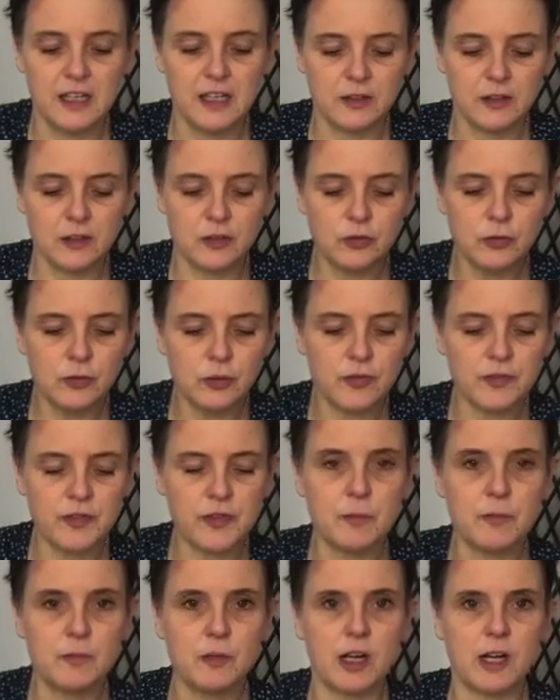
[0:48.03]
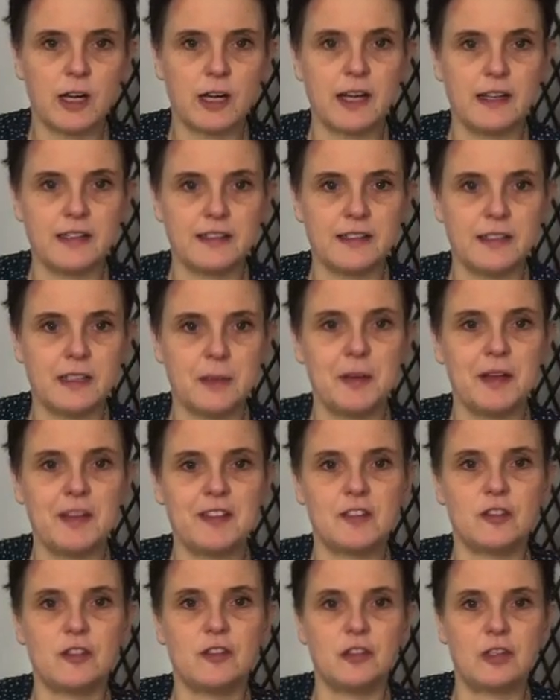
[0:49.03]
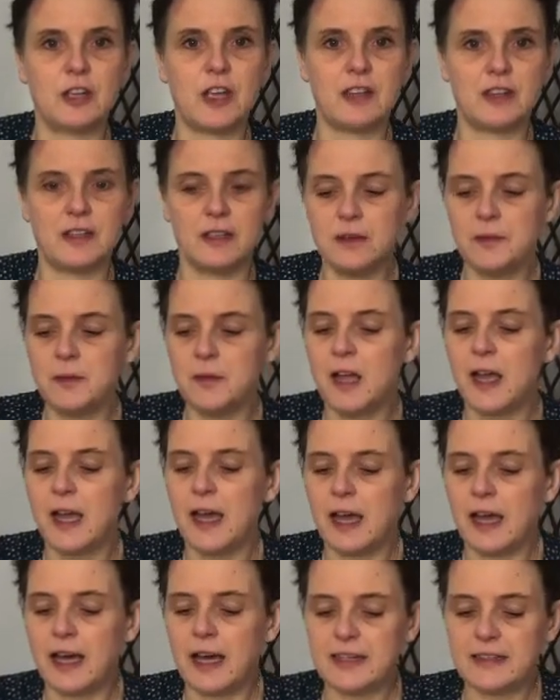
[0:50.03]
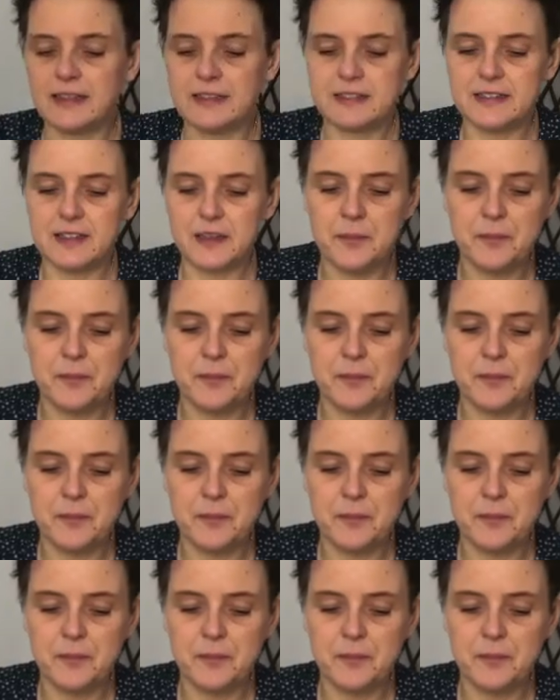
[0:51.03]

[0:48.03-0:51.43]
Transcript: The 2 of them work ideally best together, and